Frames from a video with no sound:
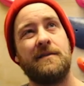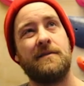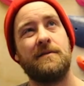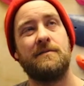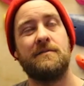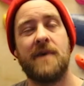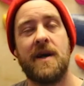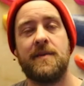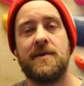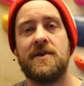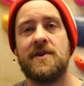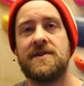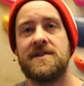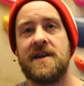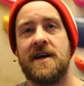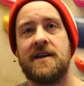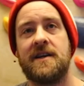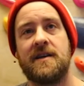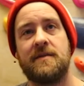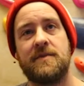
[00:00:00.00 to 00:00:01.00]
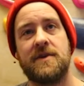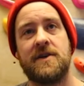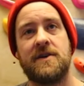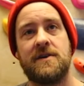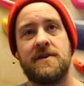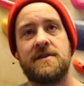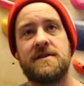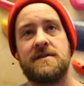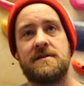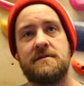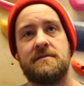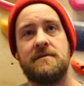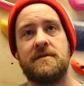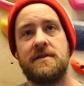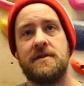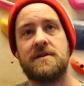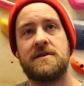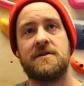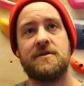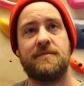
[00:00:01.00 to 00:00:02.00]
Maybe not Technic because
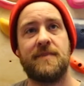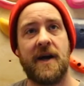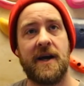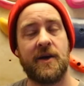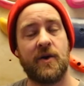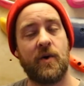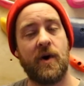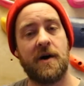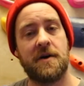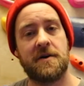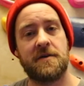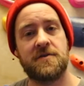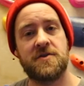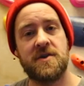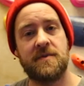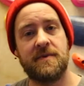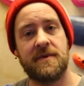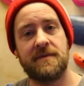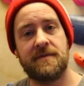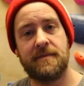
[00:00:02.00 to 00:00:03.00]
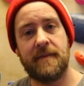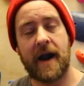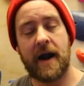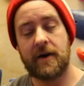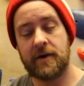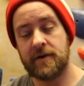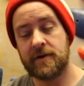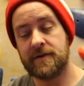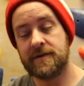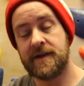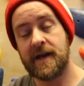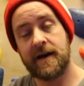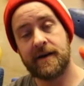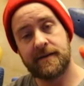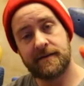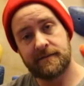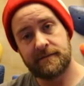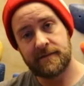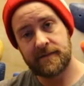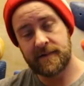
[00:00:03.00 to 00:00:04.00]
you're still paying quite a lot of shipping from Aragon
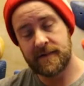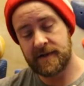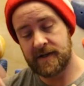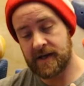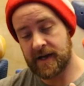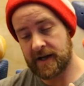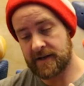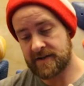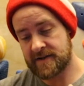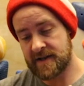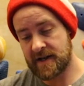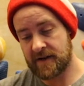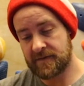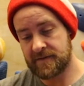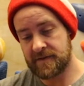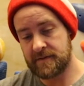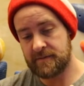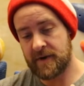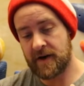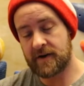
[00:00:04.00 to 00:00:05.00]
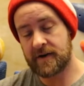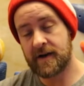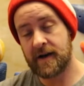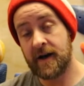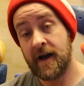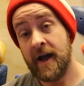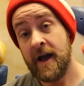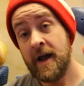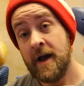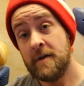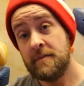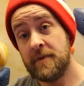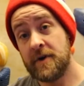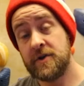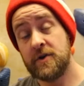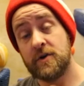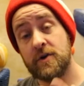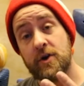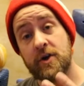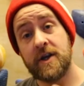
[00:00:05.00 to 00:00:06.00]
down south in America. But
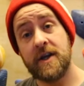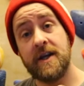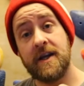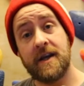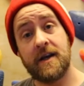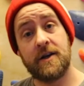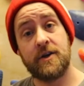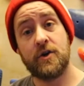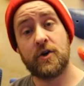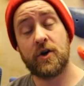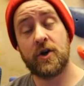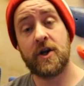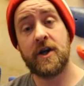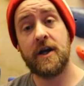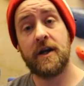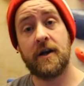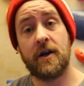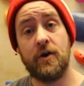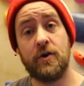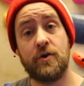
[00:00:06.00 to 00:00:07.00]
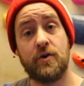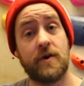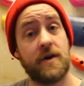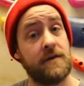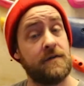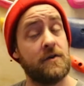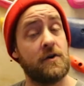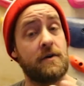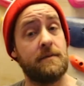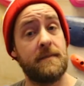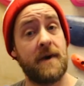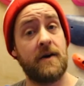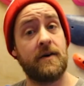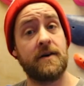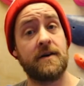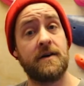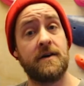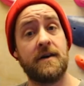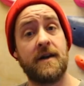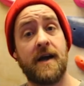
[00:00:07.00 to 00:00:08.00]
you're looking local, and if you're
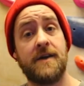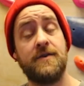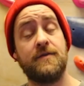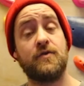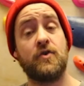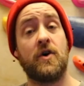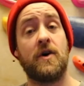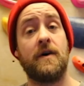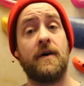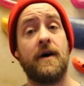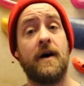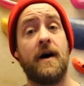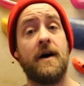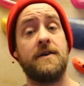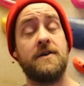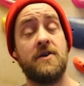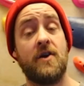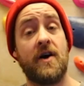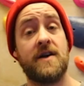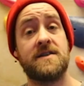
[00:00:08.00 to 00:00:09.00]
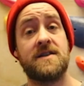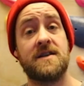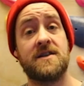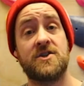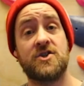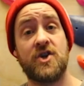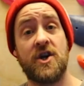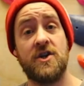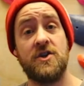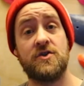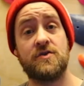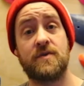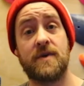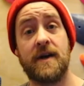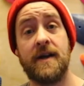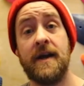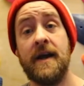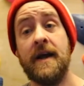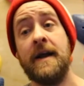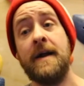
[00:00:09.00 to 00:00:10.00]
American and you've got a nice exchange
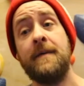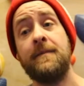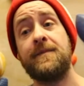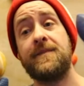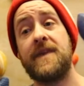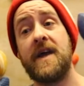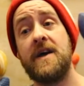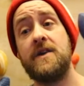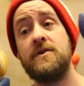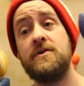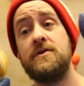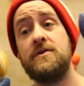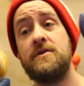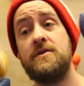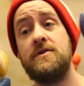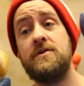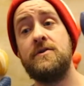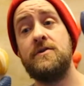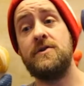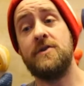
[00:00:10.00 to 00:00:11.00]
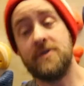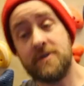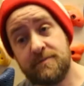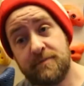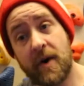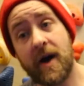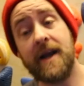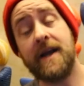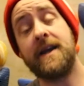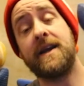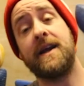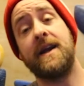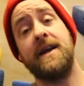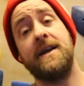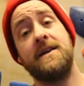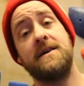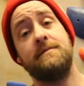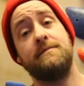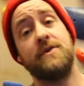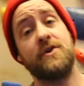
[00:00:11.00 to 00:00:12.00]
rate, then you'd buy
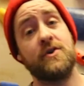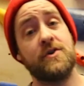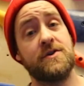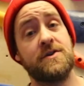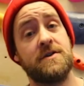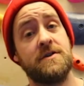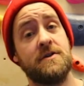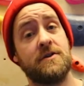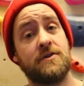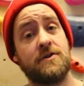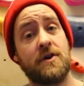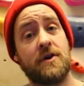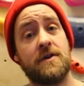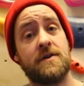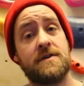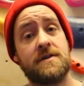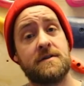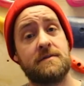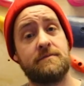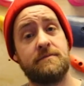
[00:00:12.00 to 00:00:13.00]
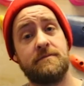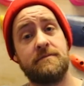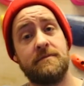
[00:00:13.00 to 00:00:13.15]
Canadian because your dollar's,